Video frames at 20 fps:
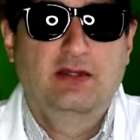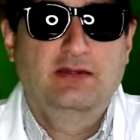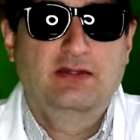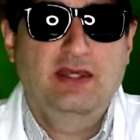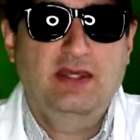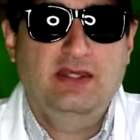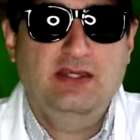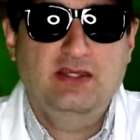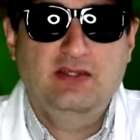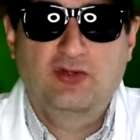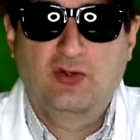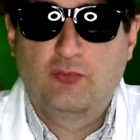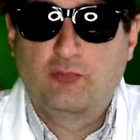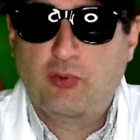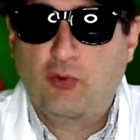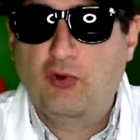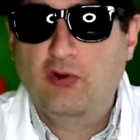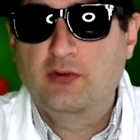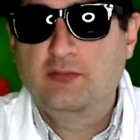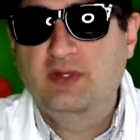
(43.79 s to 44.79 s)
they either
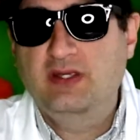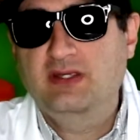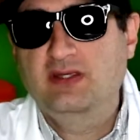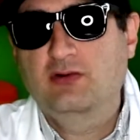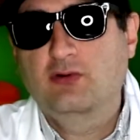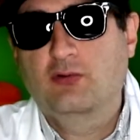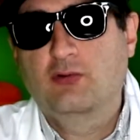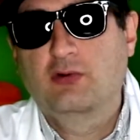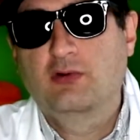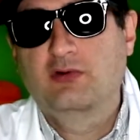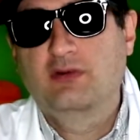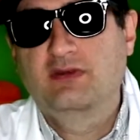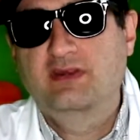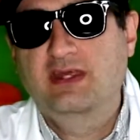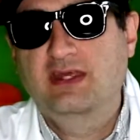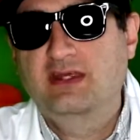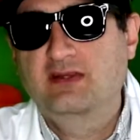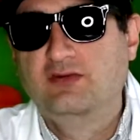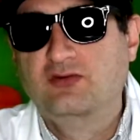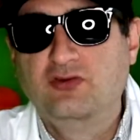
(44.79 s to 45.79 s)
bore me or
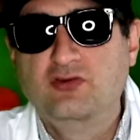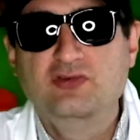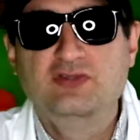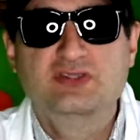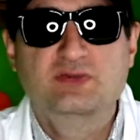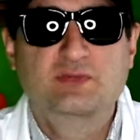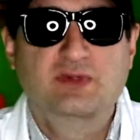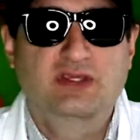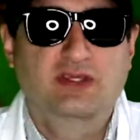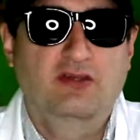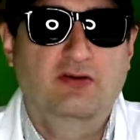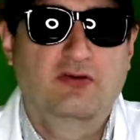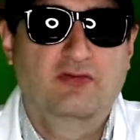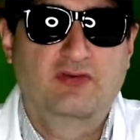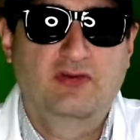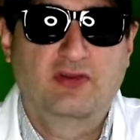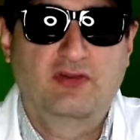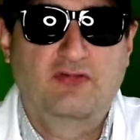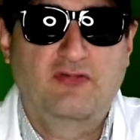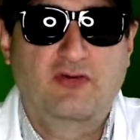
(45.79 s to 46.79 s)
they lose me
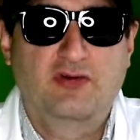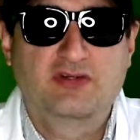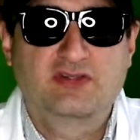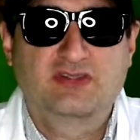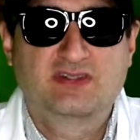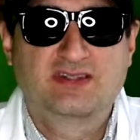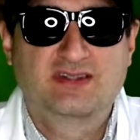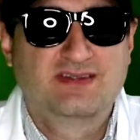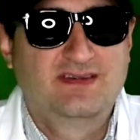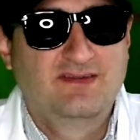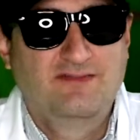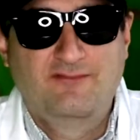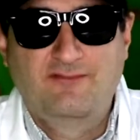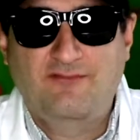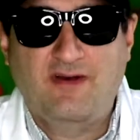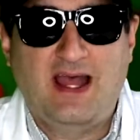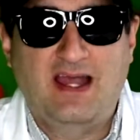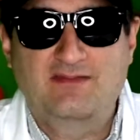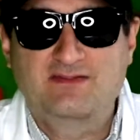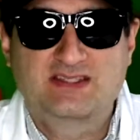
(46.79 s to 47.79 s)
over the first
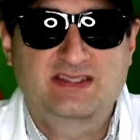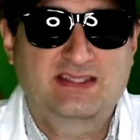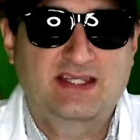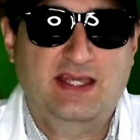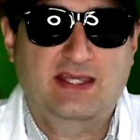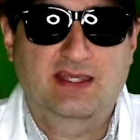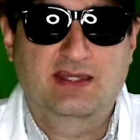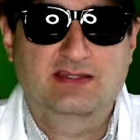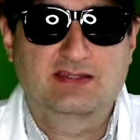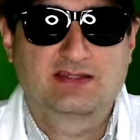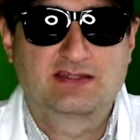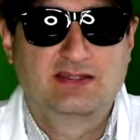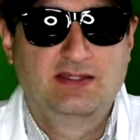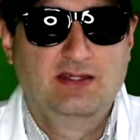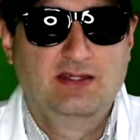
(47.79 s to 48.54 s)
5 seconds.